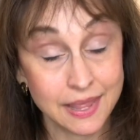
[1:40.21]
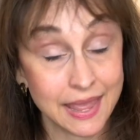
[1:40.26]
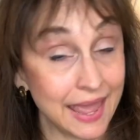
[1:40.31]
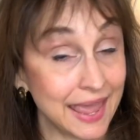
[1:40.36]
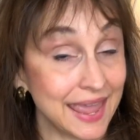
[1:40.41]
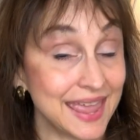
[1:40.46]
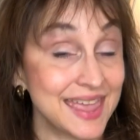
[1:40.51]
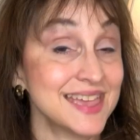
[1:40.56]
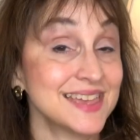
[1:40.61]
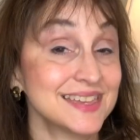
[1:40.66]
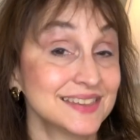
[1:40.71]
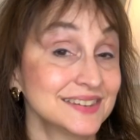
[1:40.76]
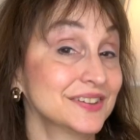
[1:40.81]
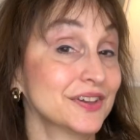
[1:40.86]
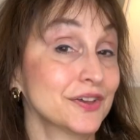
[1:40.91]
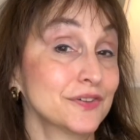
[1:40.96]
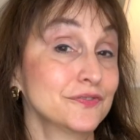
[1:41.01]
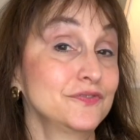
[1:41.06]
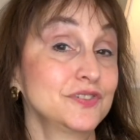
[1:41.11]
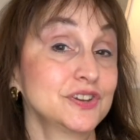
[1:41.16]
and
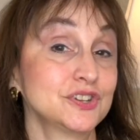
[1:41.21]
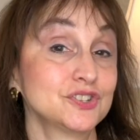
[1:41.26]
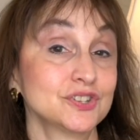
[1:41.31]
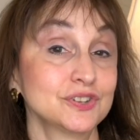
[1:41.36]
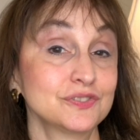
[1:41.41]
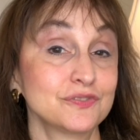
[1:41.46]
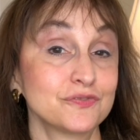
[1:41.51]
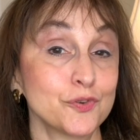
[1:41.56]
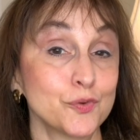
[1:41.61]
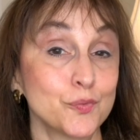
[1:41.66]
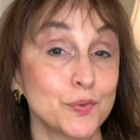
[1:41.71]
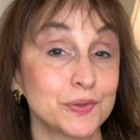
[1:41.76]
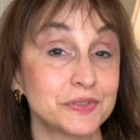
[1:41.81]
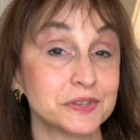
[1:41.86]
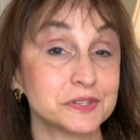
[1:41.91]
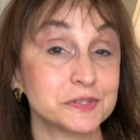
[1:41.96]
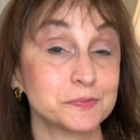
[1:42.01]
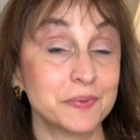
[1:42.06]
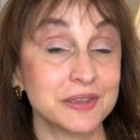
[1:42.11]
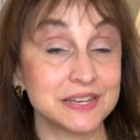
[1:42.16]
a vision for what the
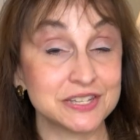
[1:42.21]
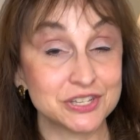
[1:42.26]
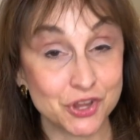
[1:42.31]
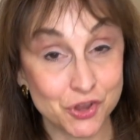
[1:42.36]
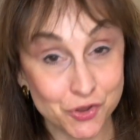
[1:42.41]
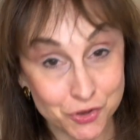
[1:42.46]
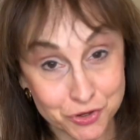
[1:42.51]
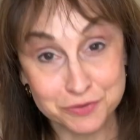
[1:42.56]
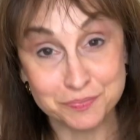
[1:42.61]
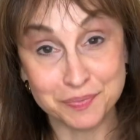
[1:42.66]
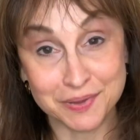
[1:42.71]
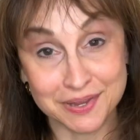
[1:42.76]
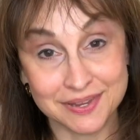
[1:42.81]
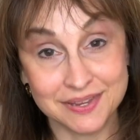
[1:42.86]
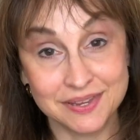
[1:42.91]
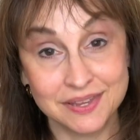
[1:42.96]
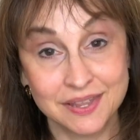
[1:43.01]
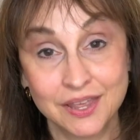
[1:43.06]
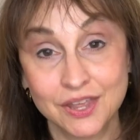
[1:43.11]
space could be,